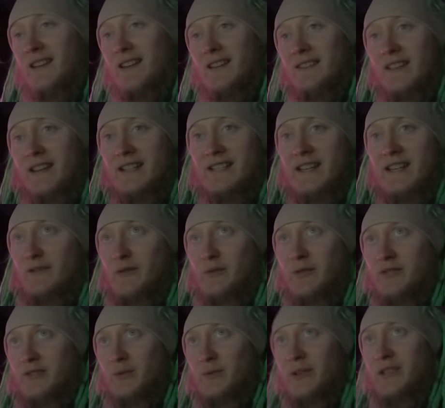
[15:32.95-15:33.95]
Thanks to everyone on
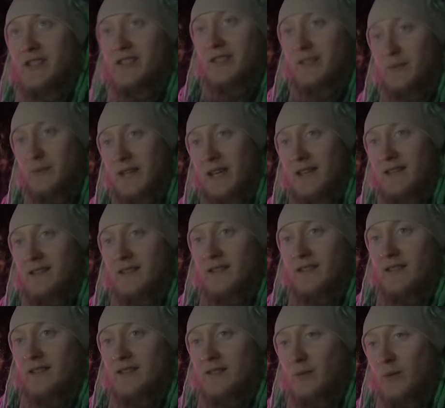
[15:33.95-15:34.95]
Twitch. Like, we gained another
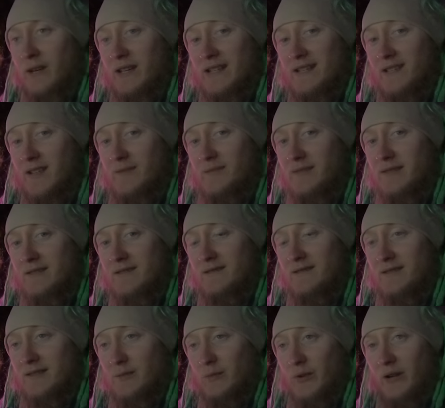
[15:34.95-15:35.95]
20 subs,
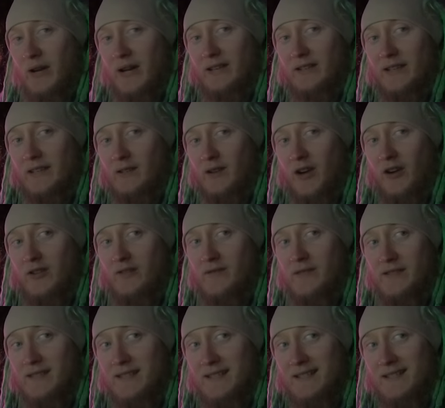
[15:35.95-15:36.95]
so we're at like
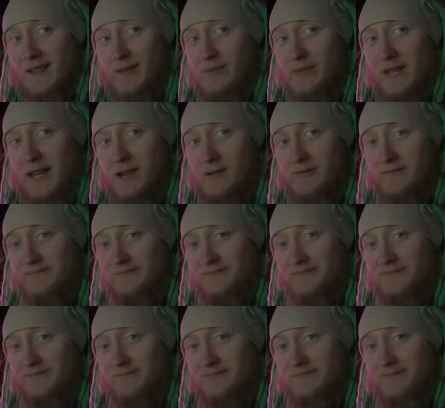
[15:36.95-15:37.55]
156 subs now.